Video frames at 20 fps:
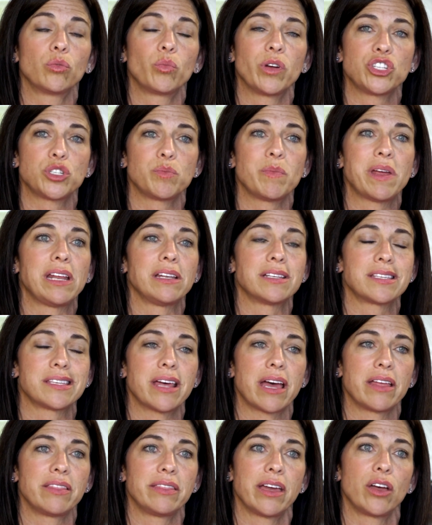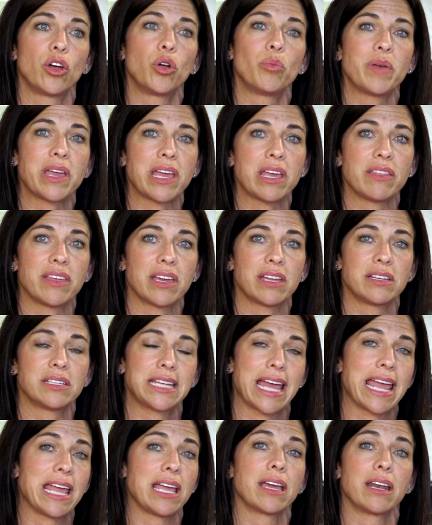which means that they'll be then
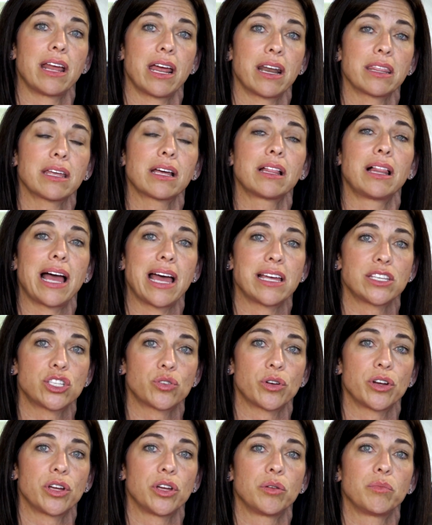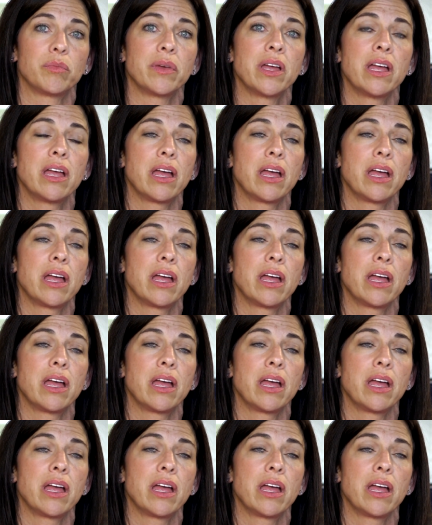taken out of the classroom